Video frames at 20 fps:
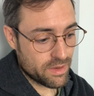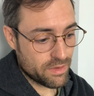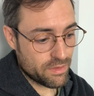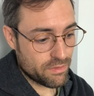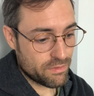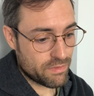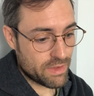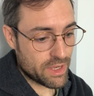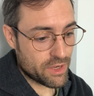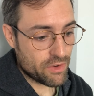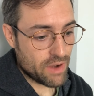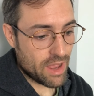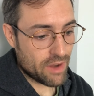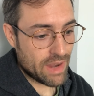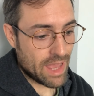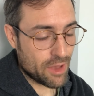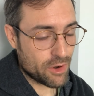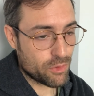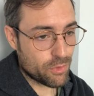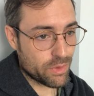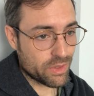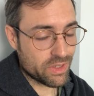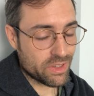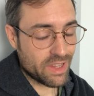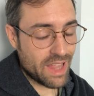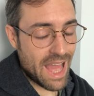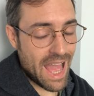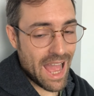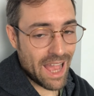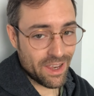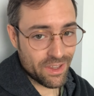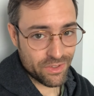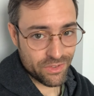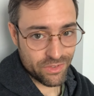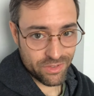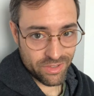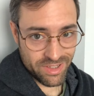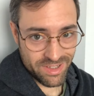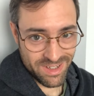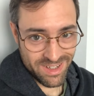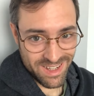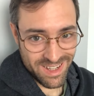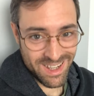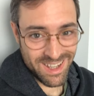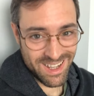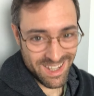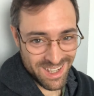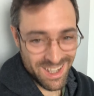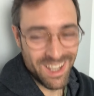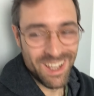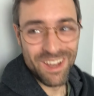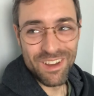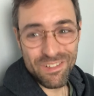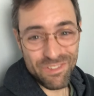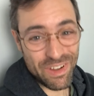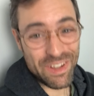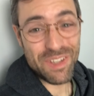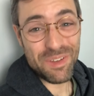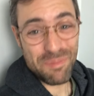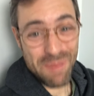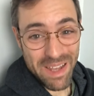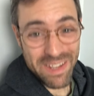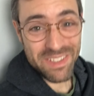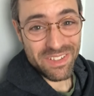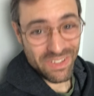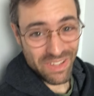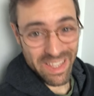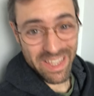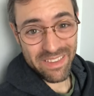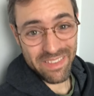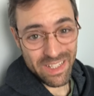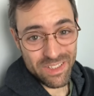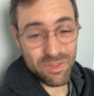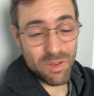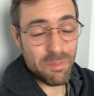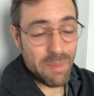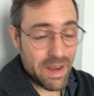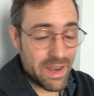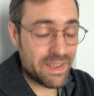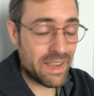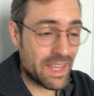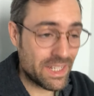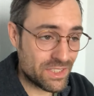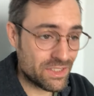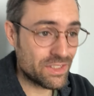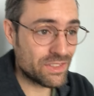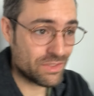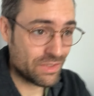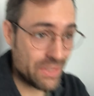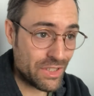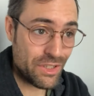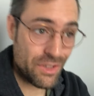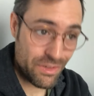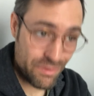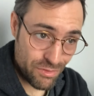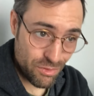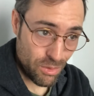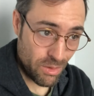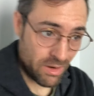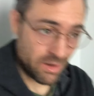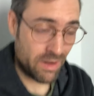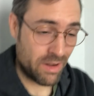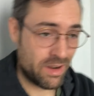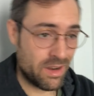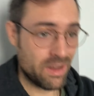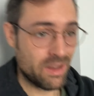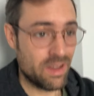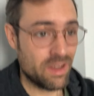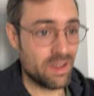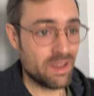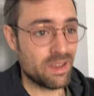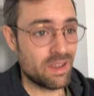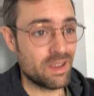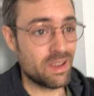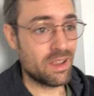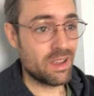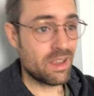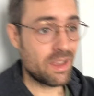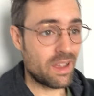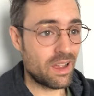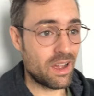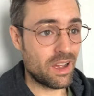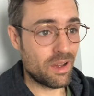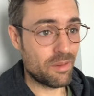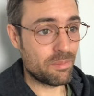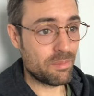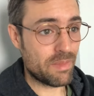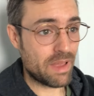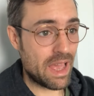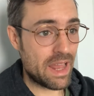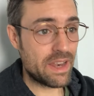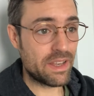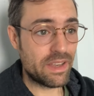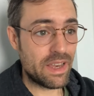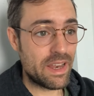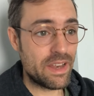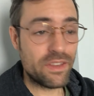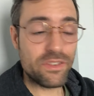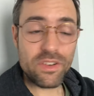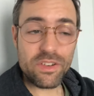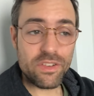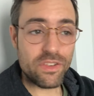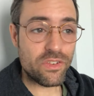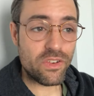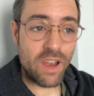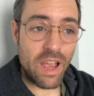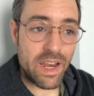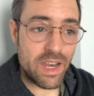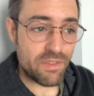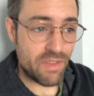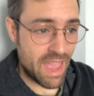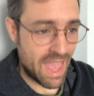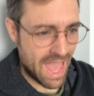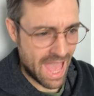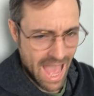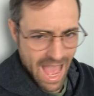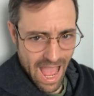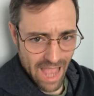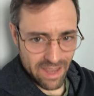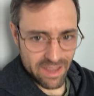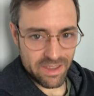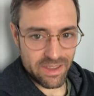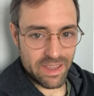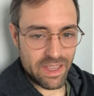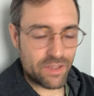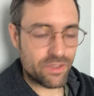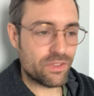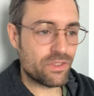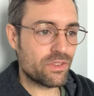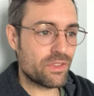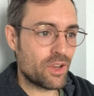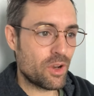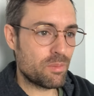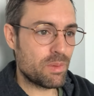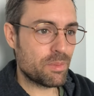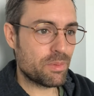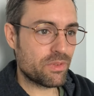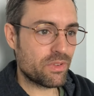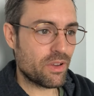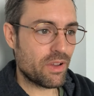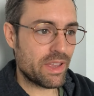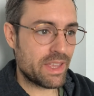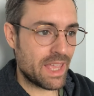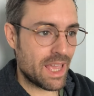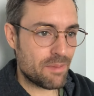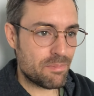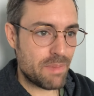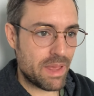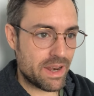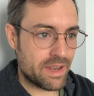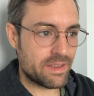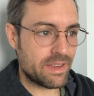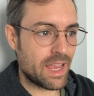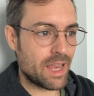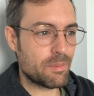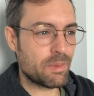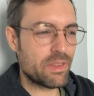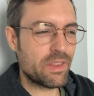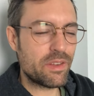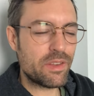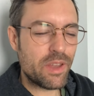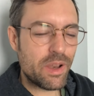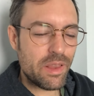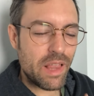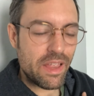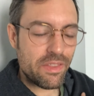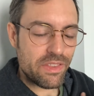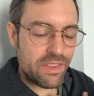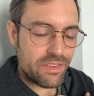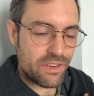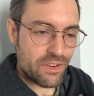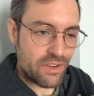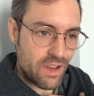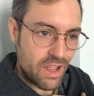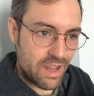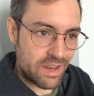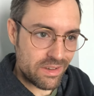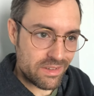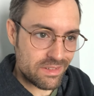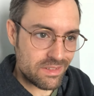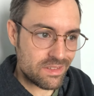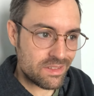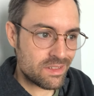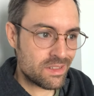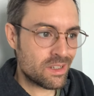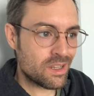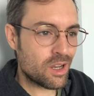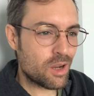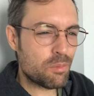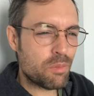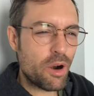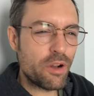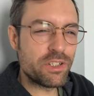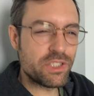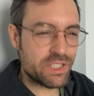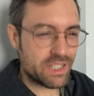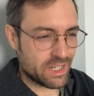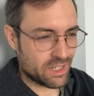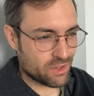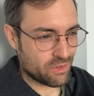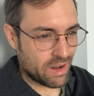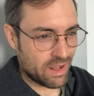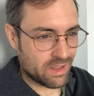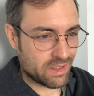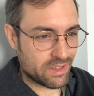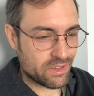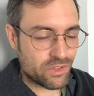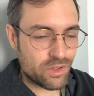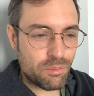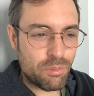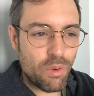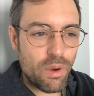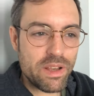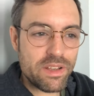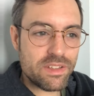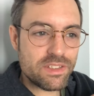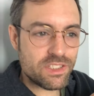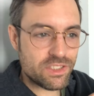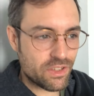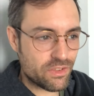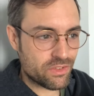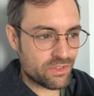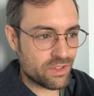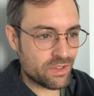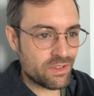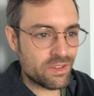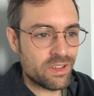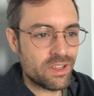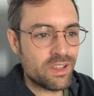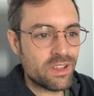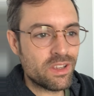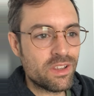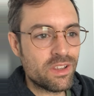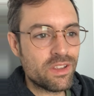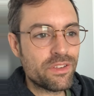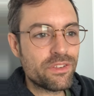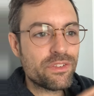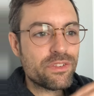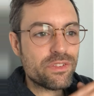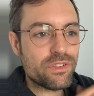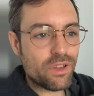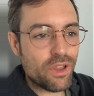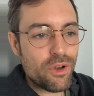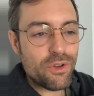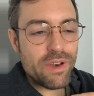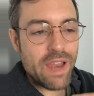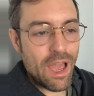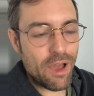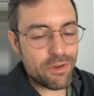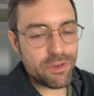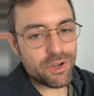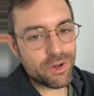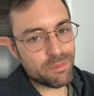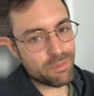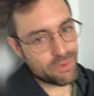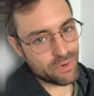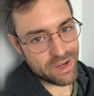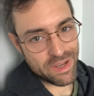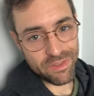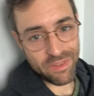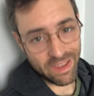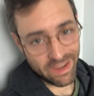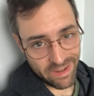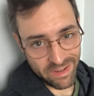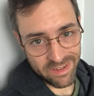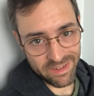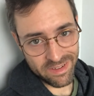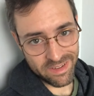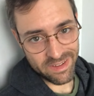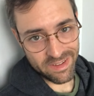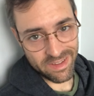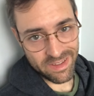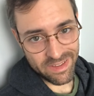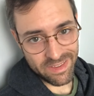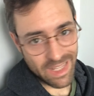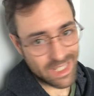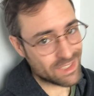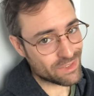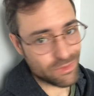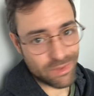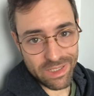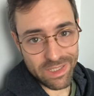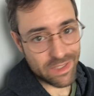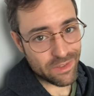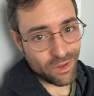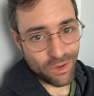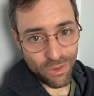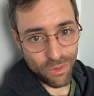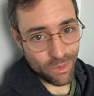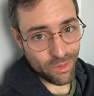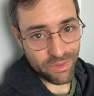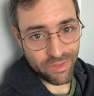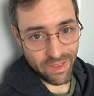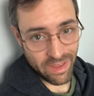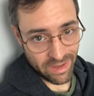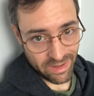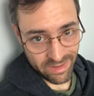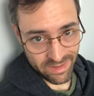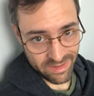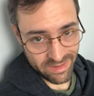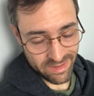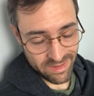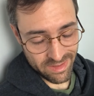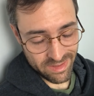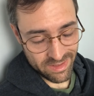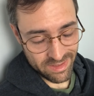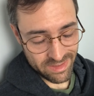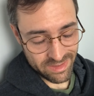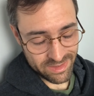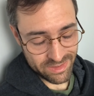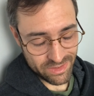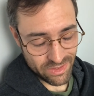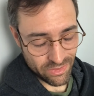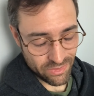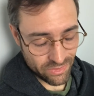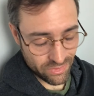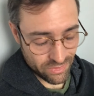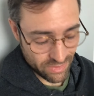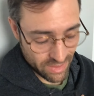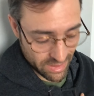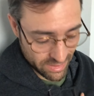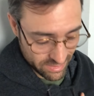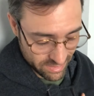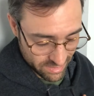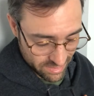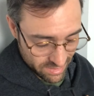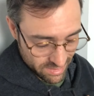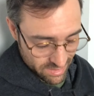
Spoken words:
figure out how to relax fundamentally. That's what meditation is really good for. And it is just a kind of hack. It's, people say, oh, I can't meditate, but I think they're not approaching it correctly. Because the point is just to slow down your breathing. That's really the whole thing. Just sit,